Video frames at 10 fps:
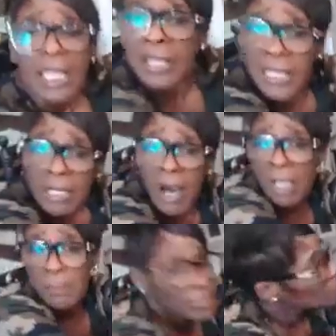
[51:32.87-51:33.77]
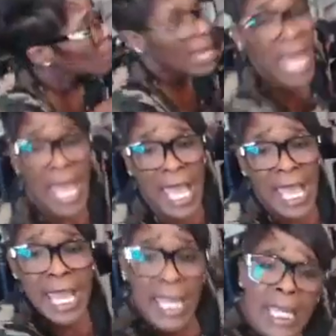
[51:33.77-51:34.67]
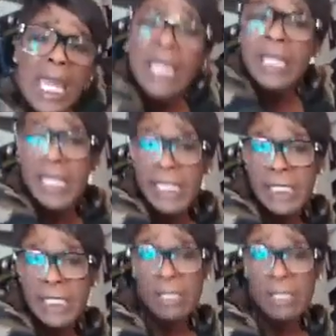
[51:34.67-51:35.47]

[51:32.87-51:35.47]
These are all the pictures from Hey. And these are all the